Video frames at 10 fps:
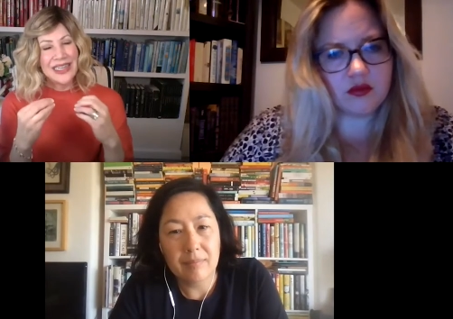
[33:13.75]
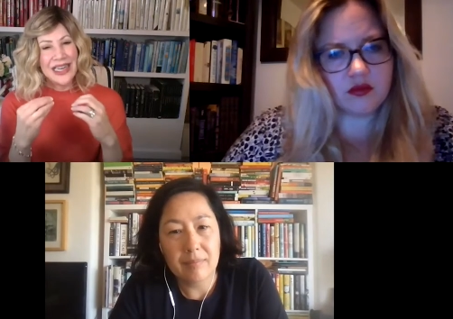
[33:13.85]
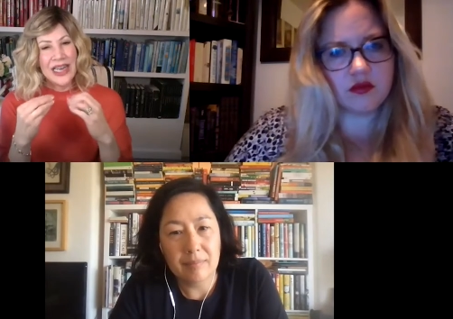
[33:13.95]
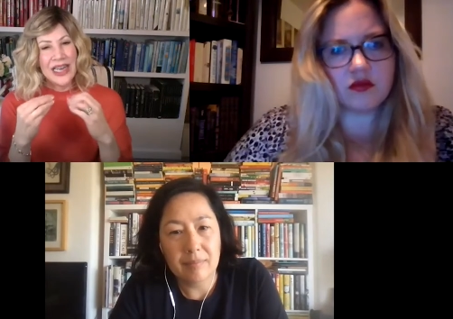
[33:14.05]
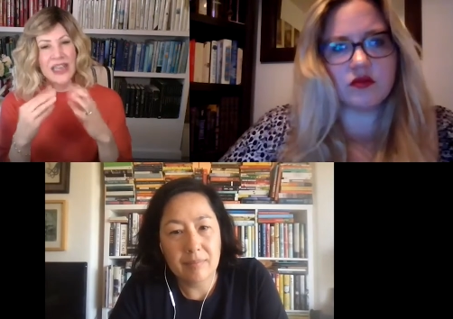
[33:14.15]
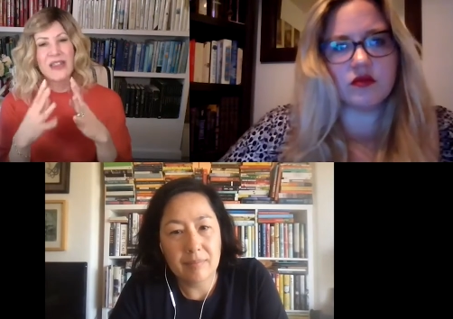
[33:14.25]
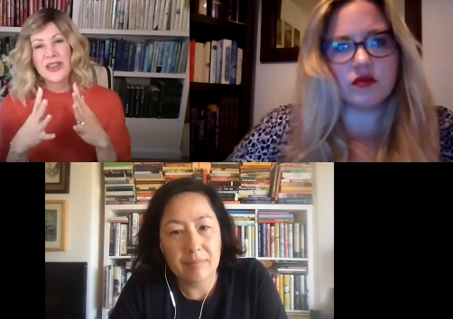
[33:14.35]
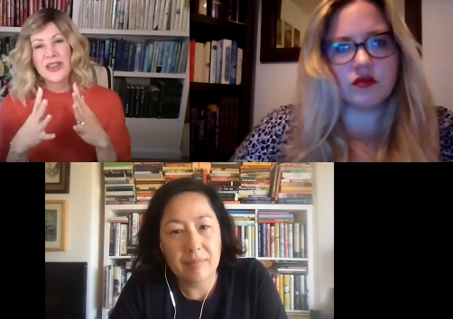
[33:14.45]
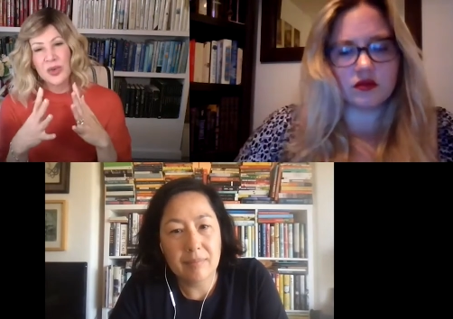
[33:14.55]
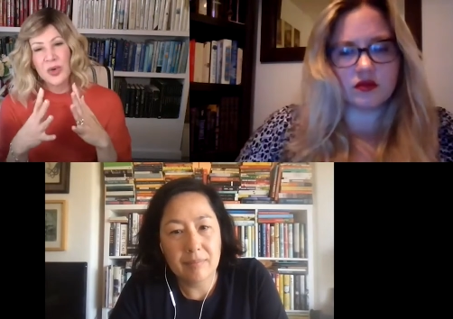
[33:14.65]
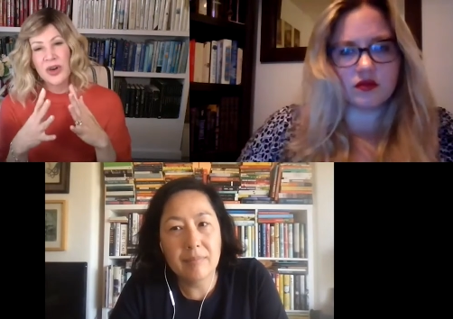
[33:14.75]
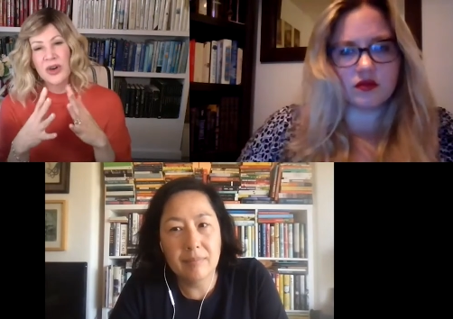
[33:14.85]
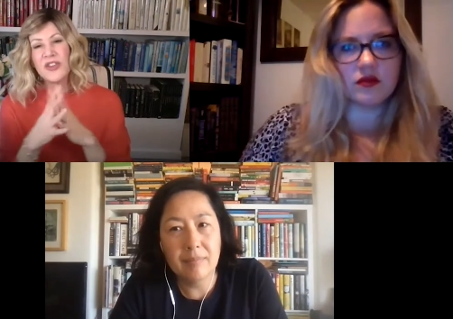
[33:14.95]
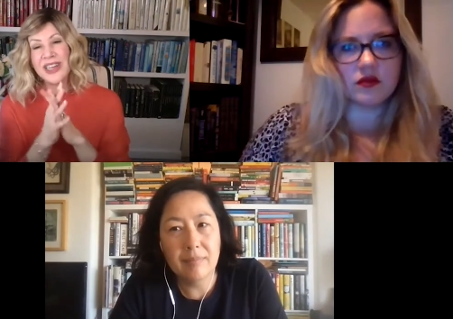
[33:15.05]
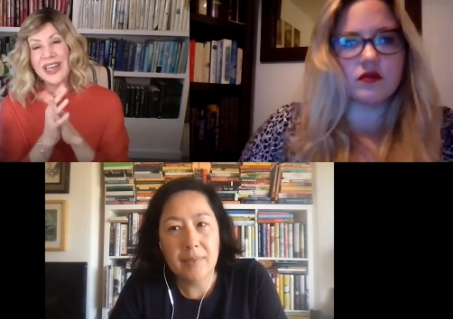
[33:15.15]
Speaker 1: aspect to her mm-hmm.
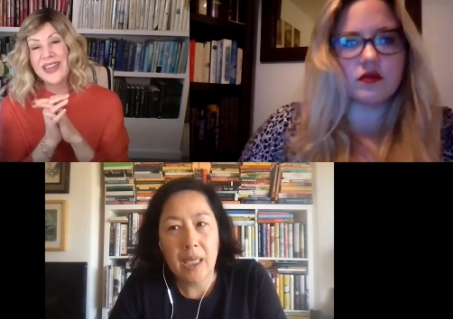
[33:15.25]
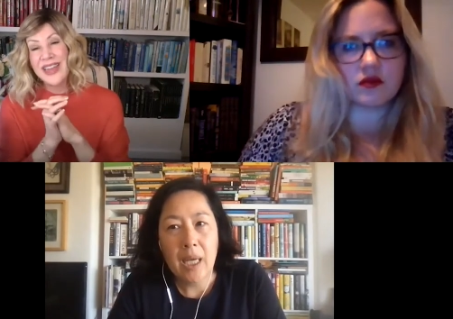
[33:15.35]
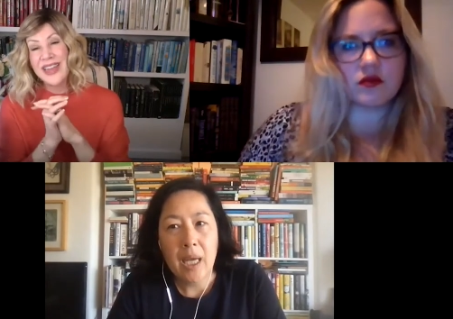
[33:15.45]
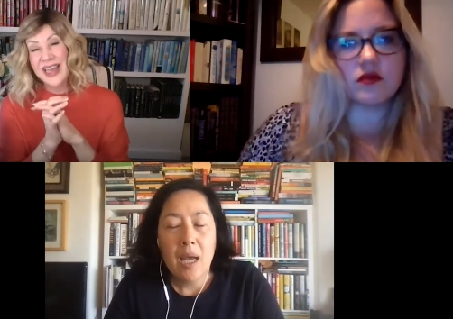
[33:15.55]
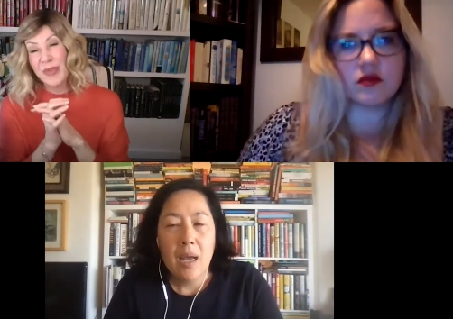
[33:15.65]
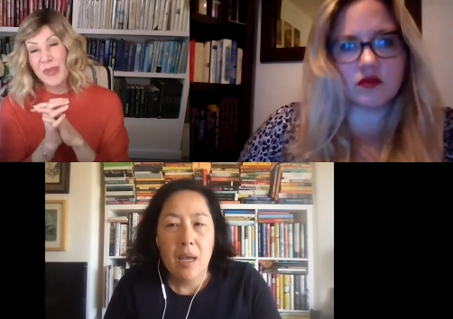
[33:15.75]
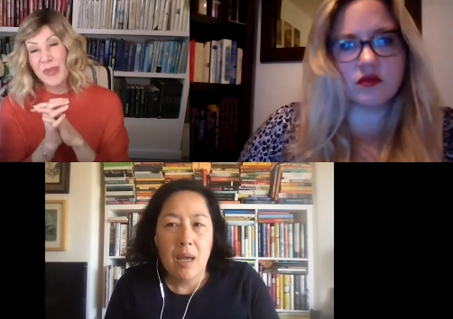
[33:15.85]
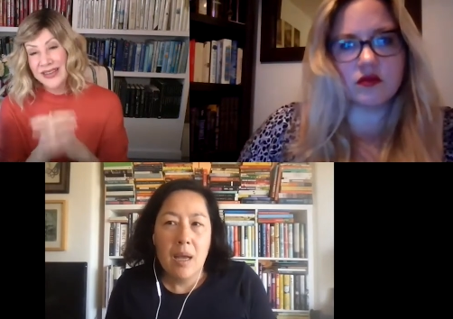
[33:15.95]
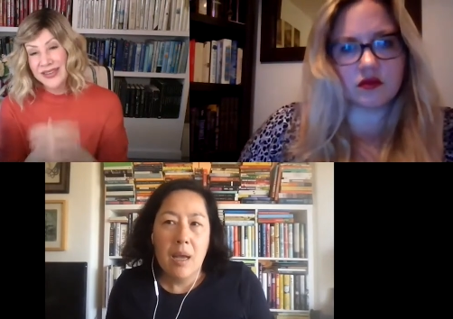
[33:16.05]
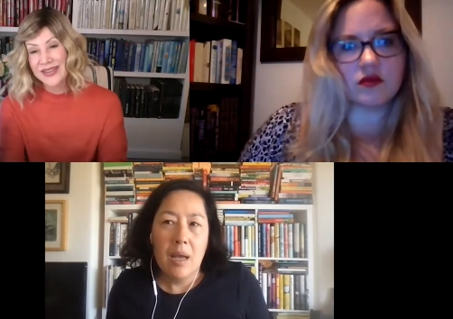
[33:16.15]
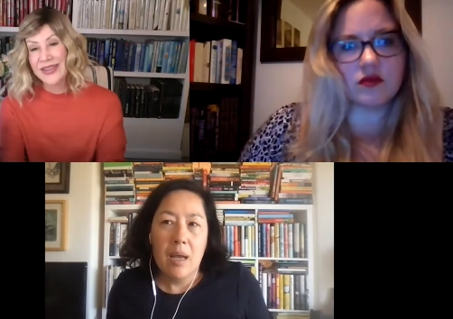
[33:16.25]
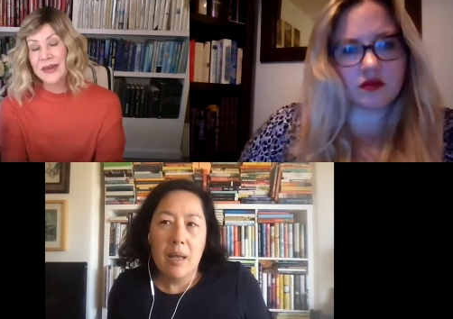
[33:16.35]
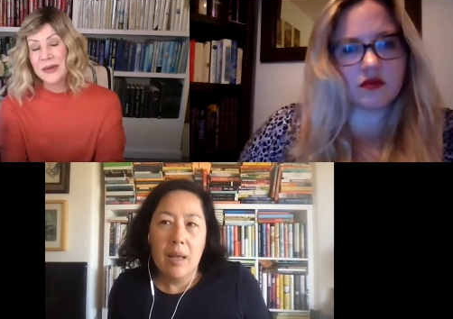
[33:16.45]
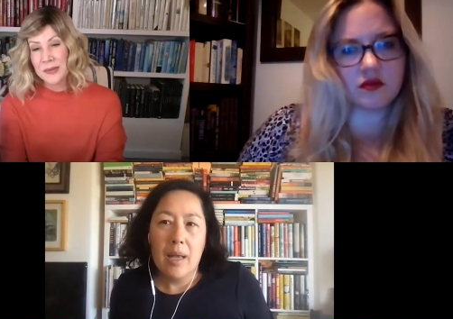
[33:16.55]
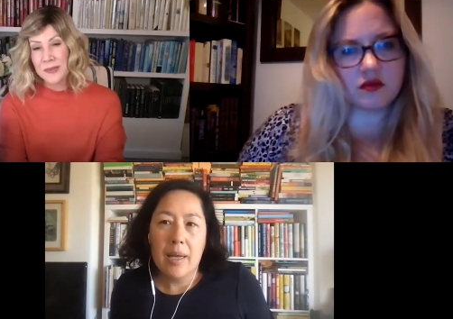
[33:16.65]
she had that past
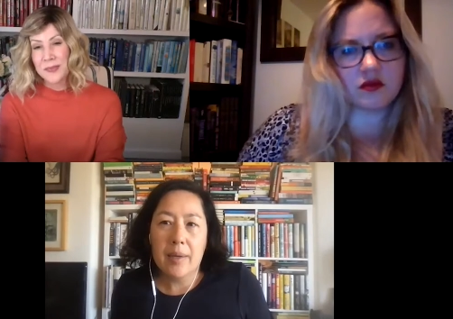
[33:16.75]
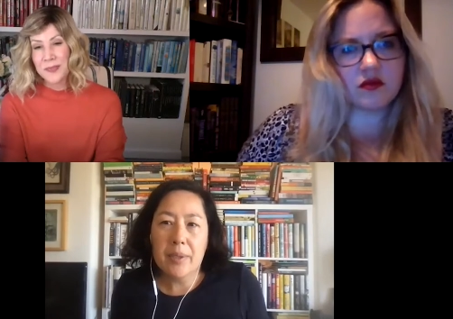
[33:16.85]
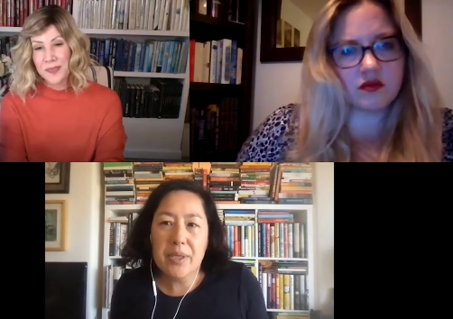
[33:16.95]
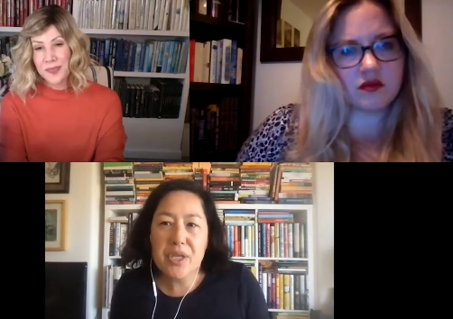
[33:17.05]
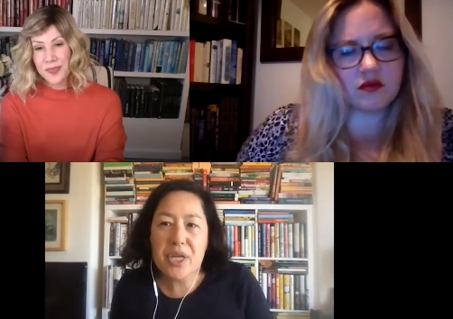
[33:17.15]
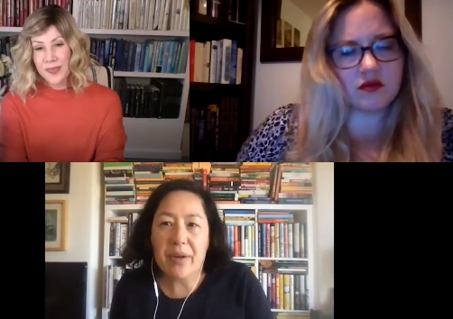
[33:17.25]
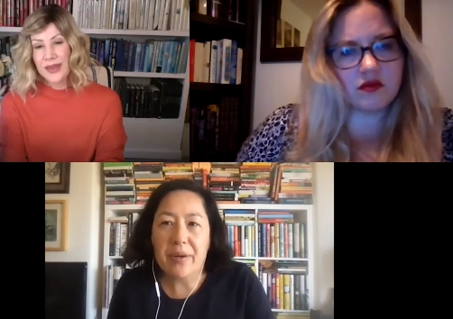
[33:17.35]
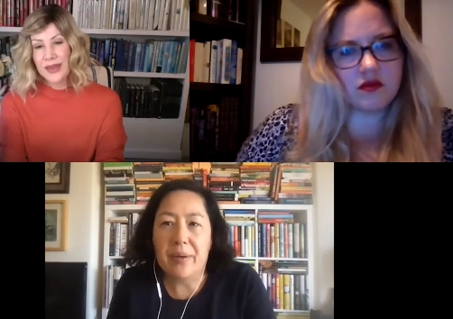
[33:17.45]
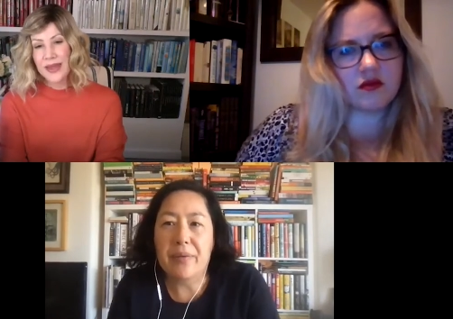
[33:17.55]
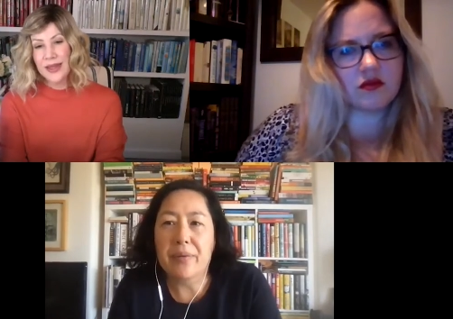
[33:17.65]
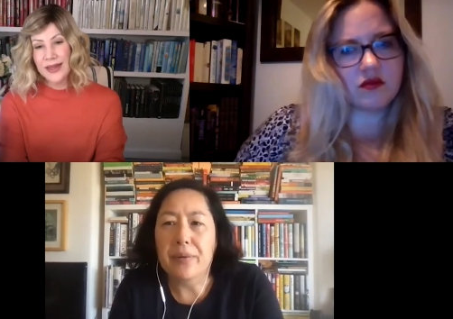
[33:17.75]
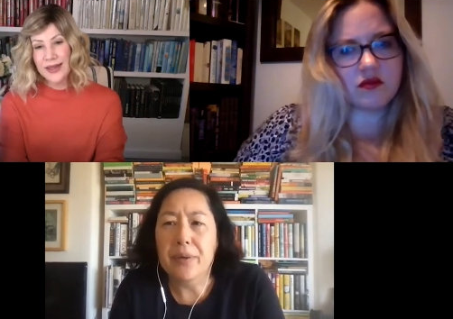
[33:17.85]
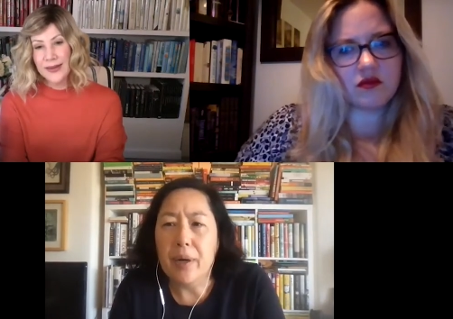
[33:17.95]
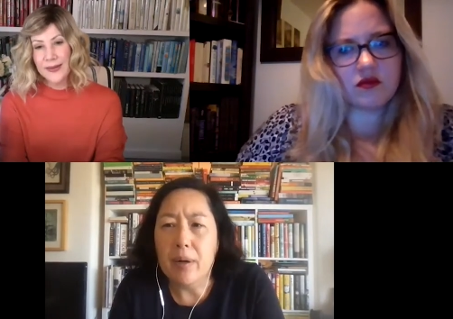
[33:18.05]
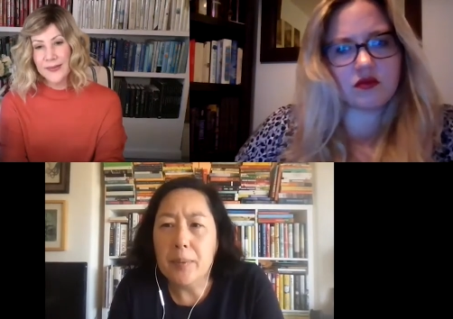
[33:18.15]
Speaker 2: and i want to shout out ethel
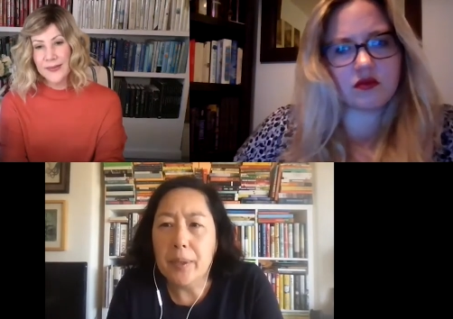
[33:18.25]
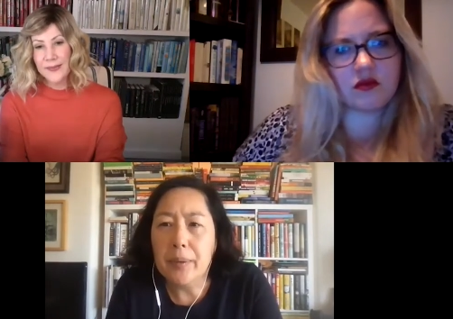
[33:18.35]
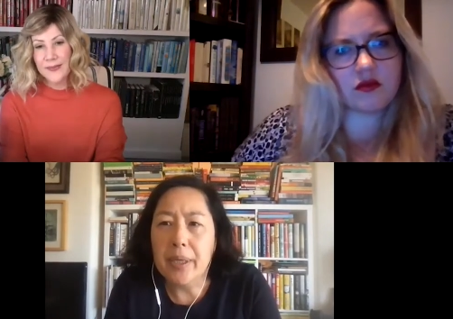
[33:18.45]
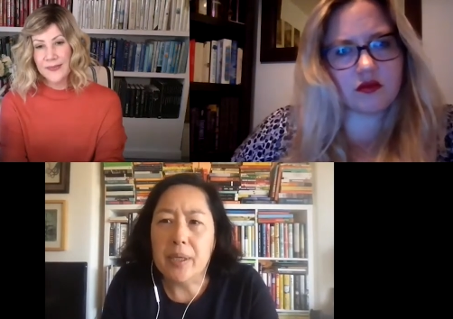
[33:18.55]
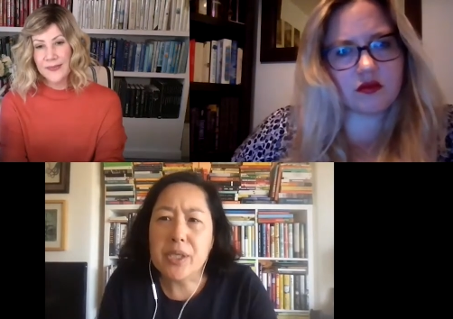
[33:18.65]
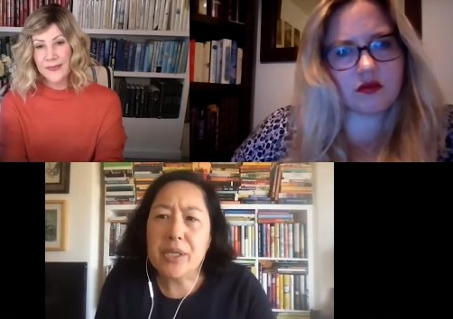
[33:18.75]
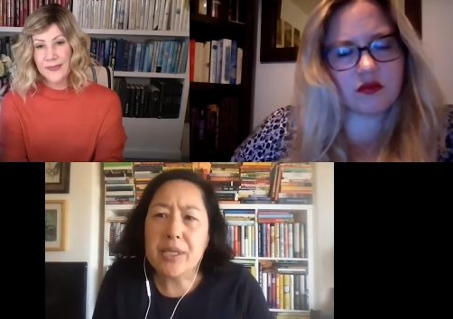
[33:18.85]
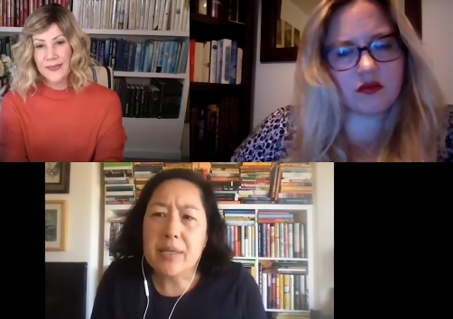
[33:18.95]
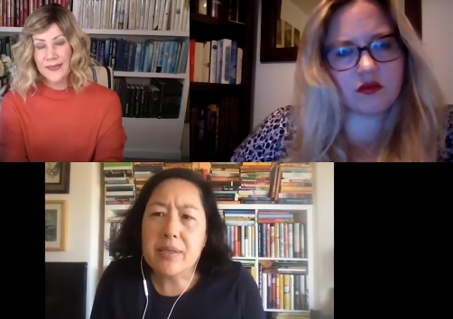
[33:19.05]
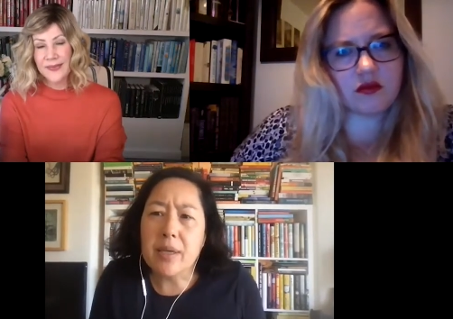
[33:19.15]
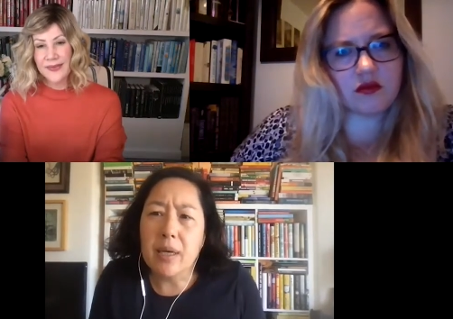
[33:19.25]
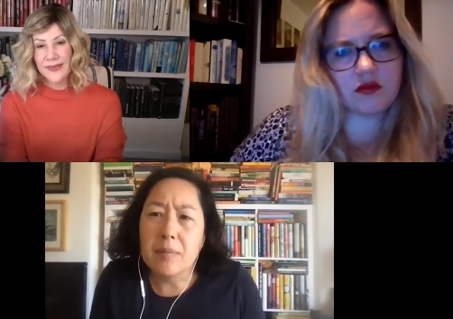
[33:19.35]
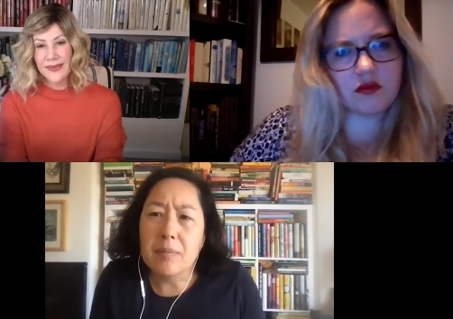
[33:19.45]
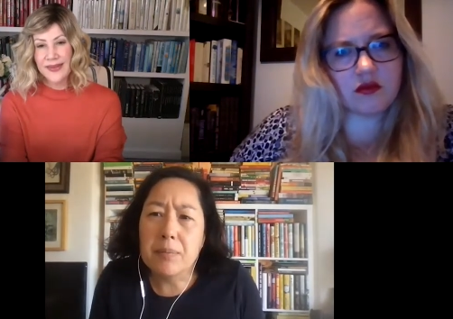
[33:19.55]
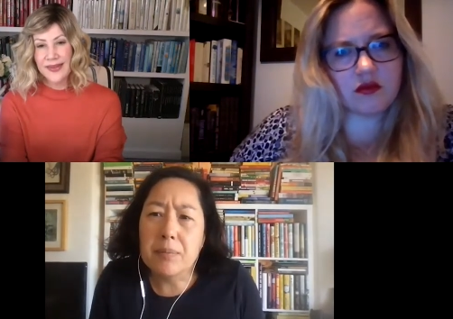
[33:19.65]
yarborough here she says
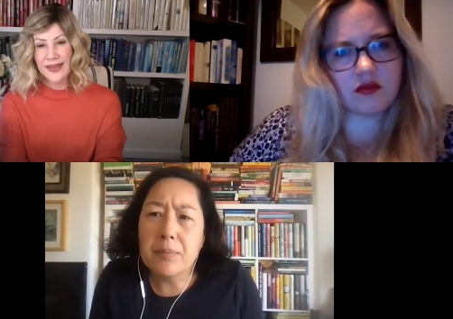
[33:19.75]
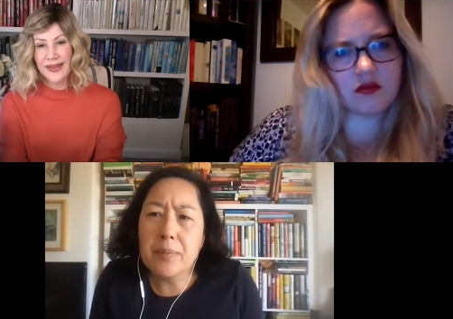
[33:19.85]
um,